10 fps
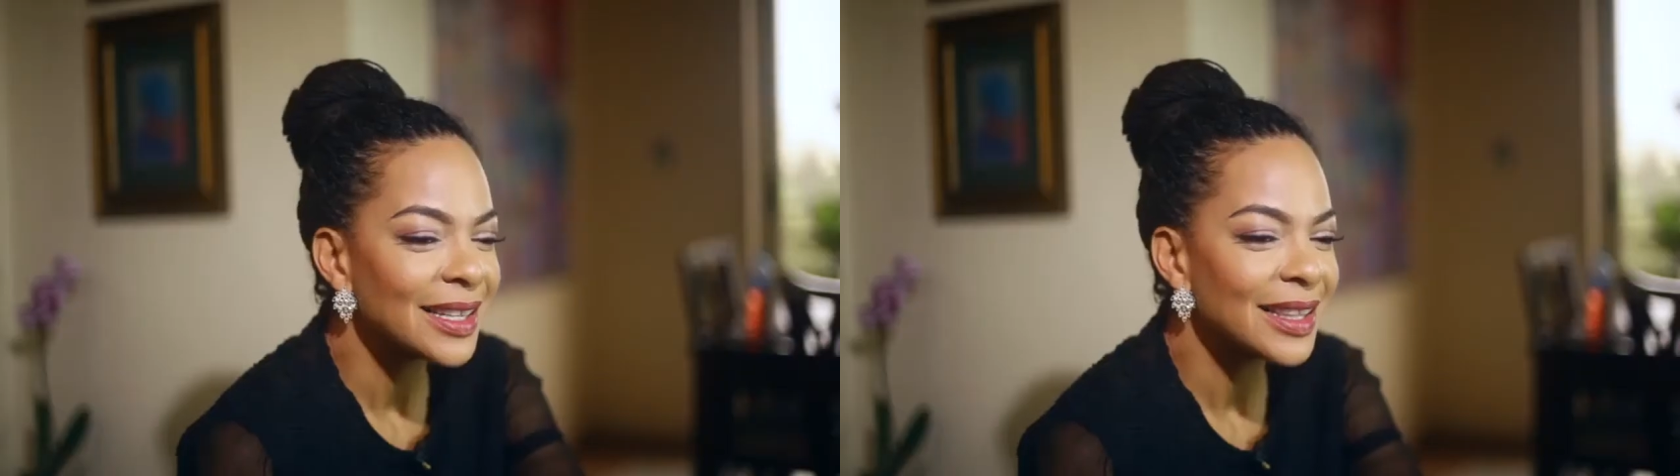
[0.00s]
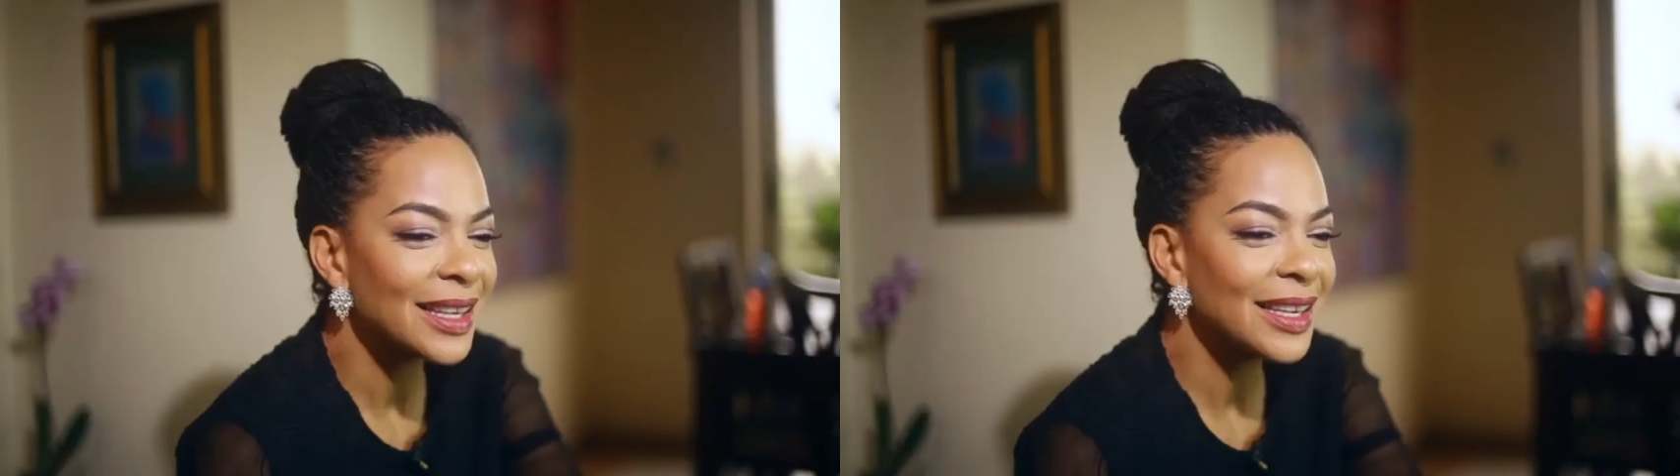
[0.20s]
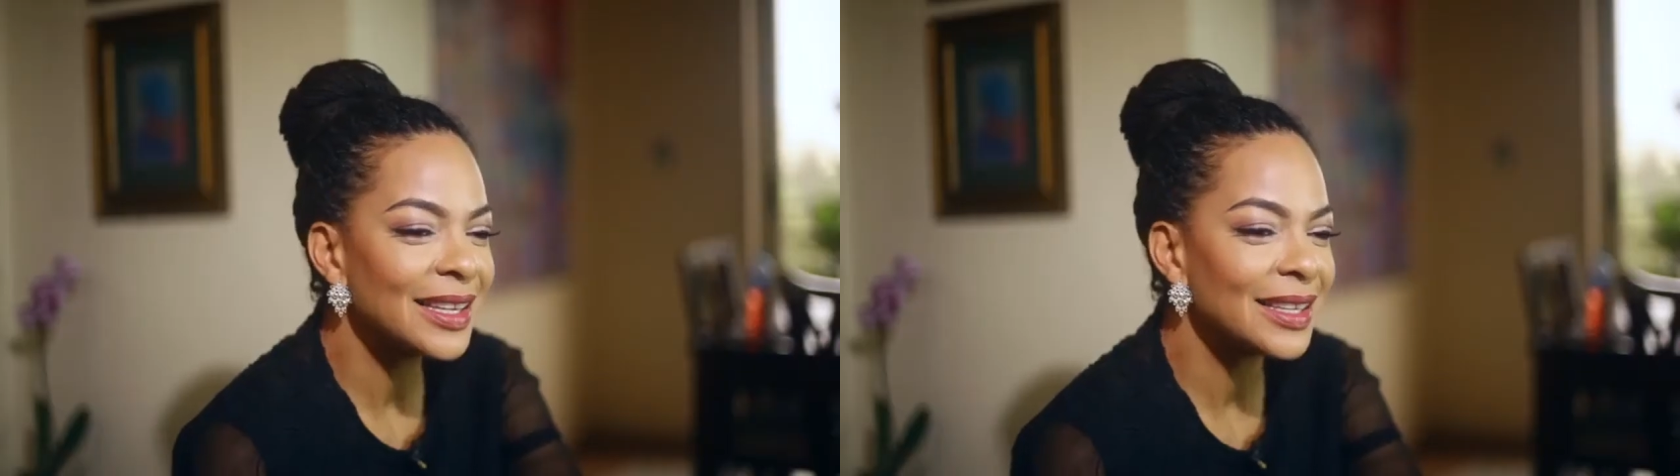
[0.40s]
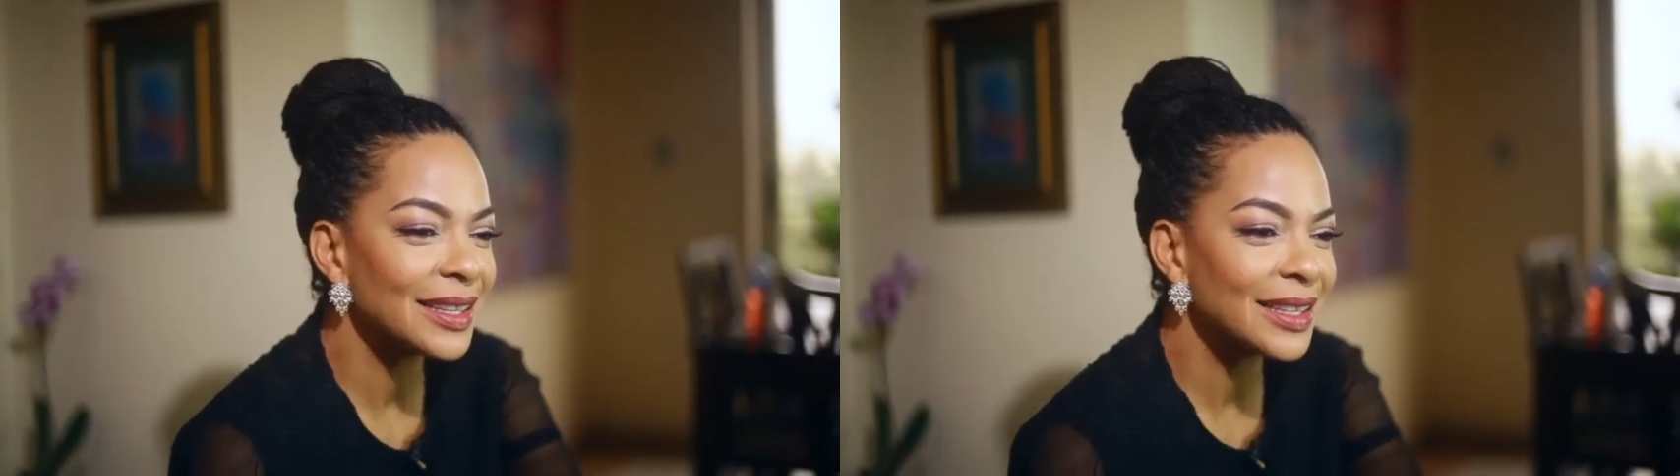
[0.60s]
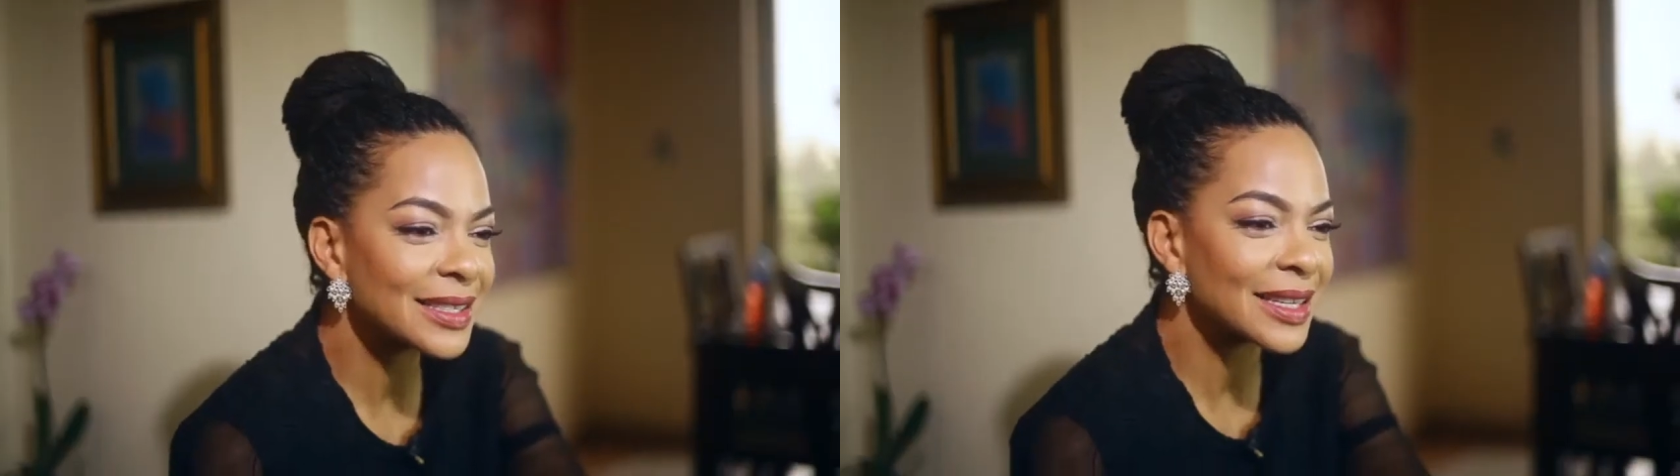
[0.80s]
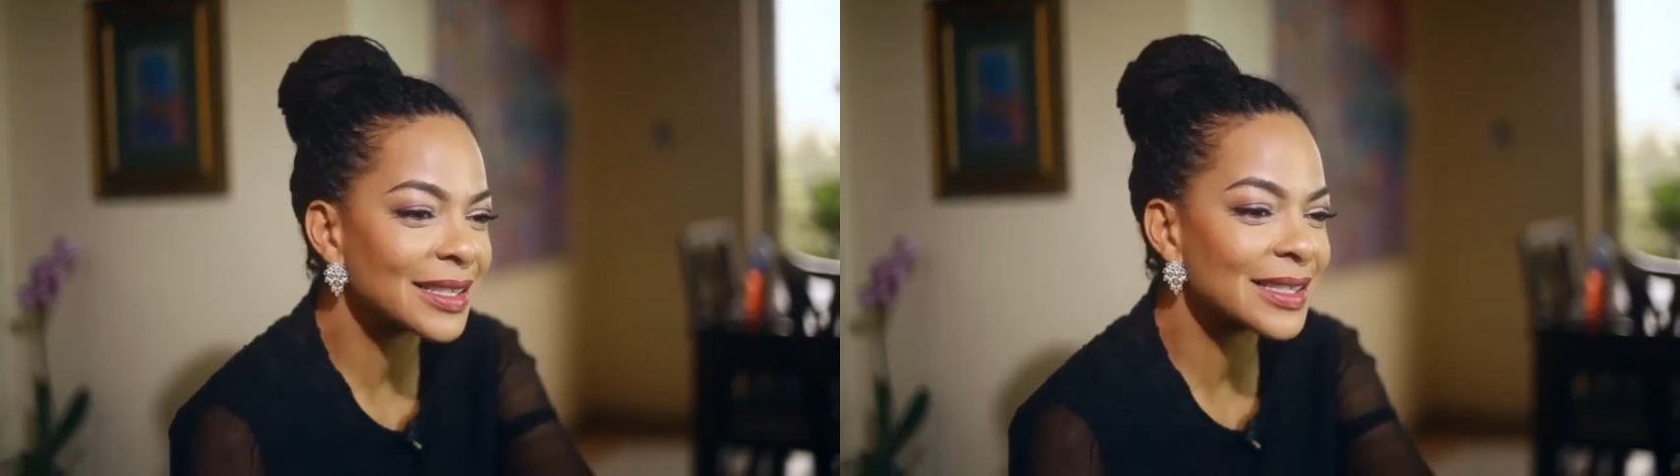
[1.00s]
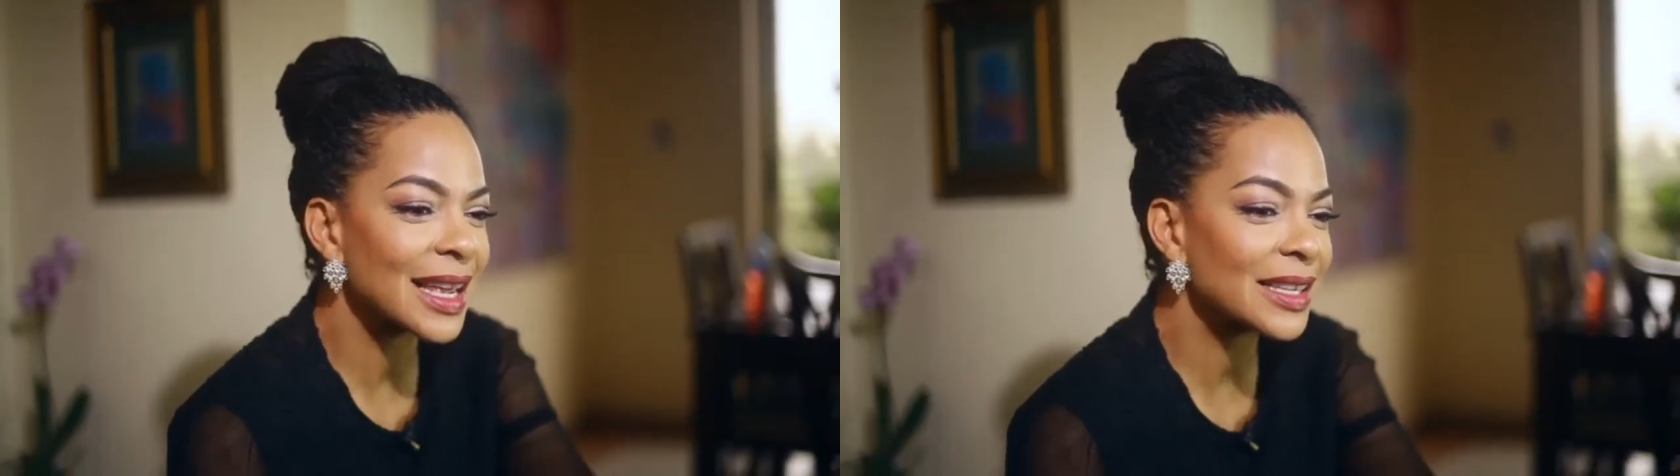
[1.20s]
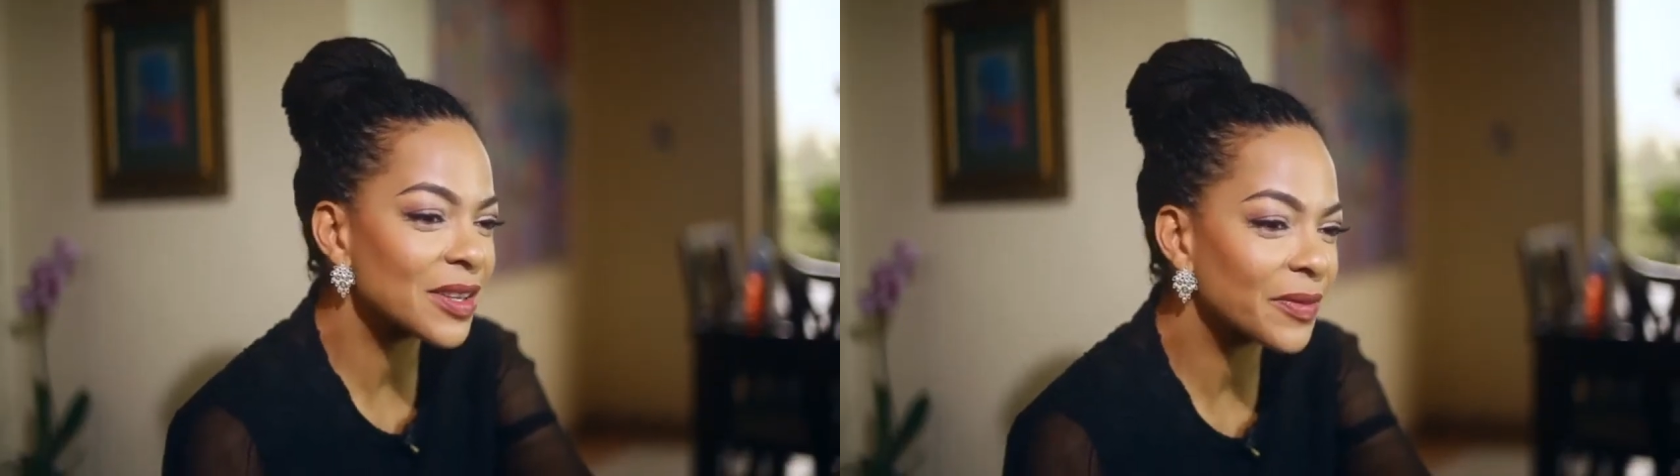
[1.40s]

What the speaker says: The success